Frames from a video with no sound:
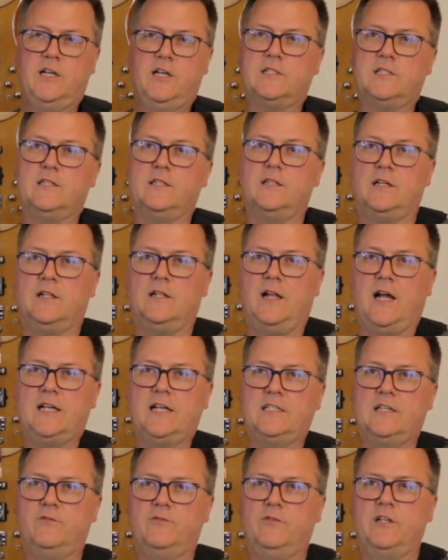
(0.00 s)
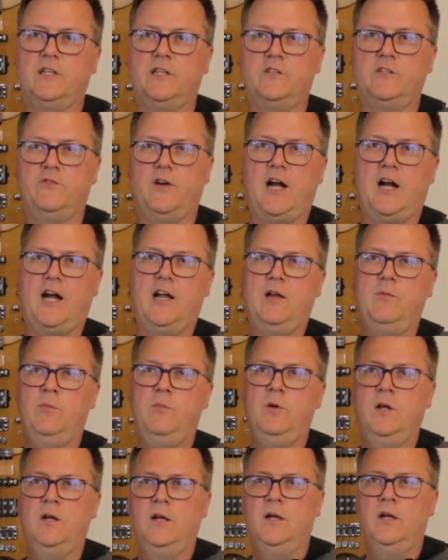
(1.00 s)
because of the classic vintage vibe,
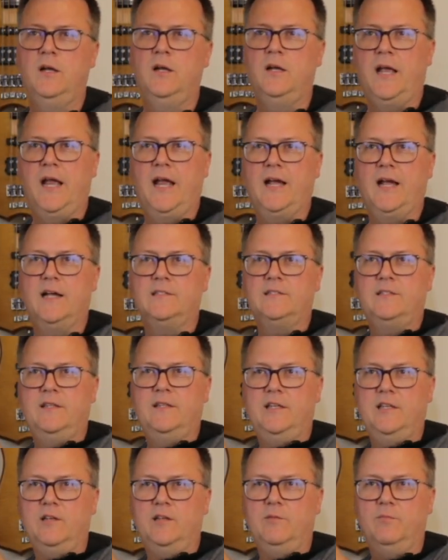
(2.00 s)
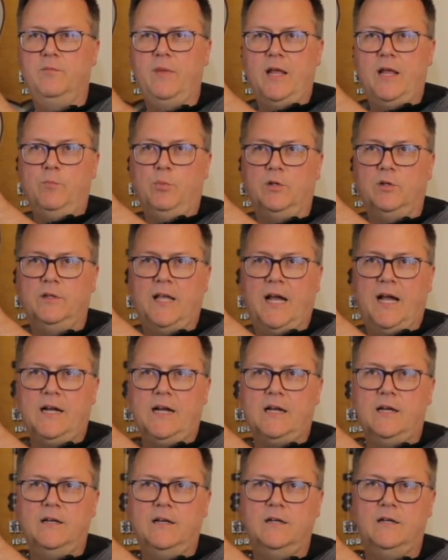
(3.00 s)
has the maple
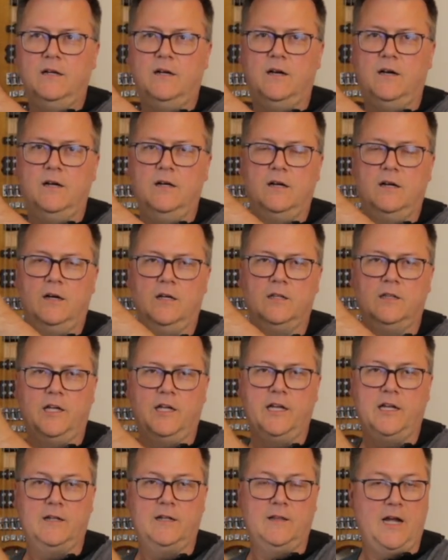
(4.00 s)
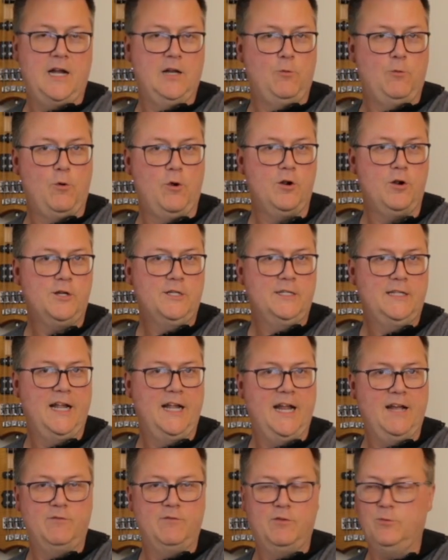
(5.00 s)
neck. Unlike a lot of works that
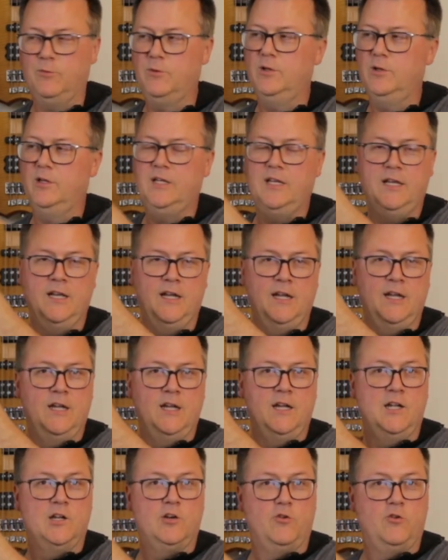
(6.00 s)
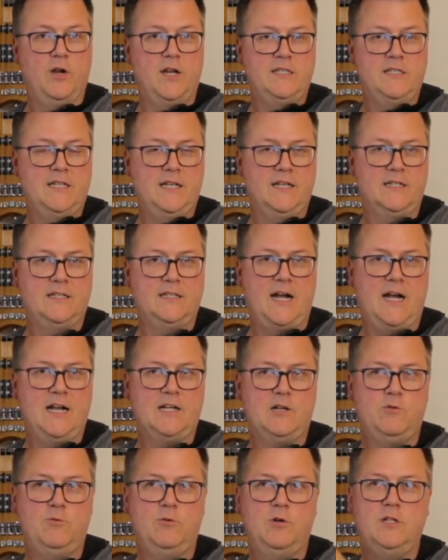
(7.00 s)
have the really crazy
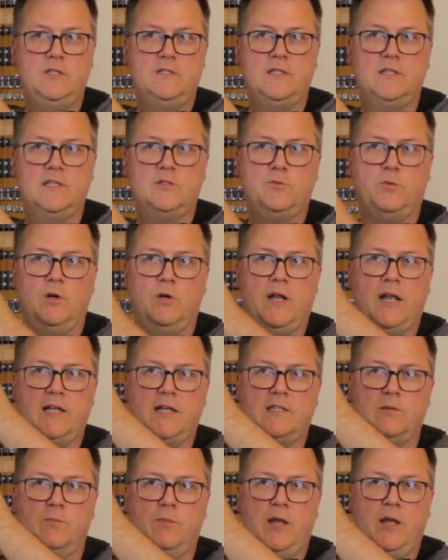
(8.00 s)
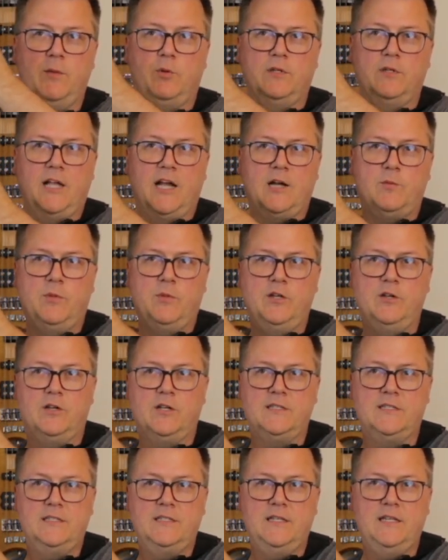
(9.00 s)
exotic woods, this one has a maple neck, but you
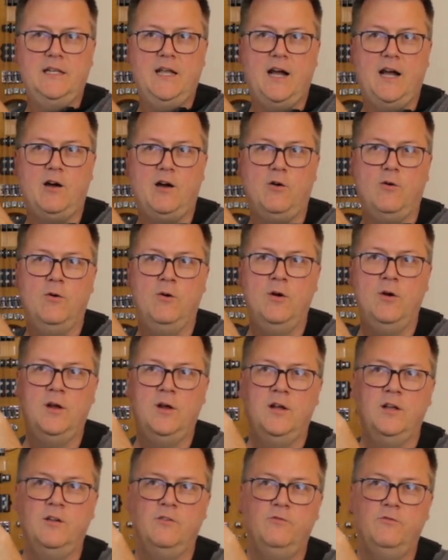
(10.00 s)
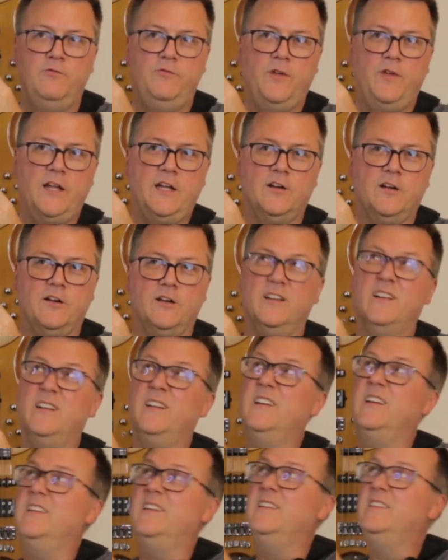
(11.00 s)
could see how figured it
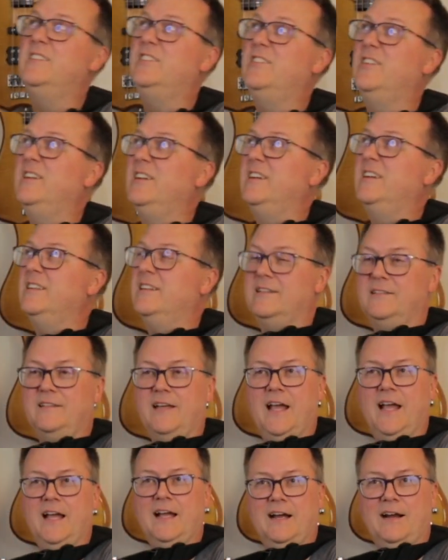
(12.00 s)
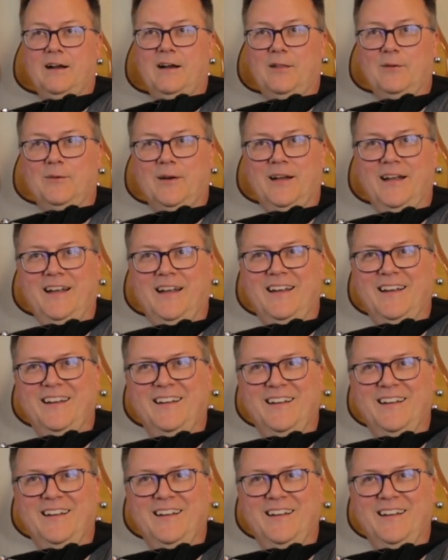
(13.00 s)
is. Trying to get the tag out of the way.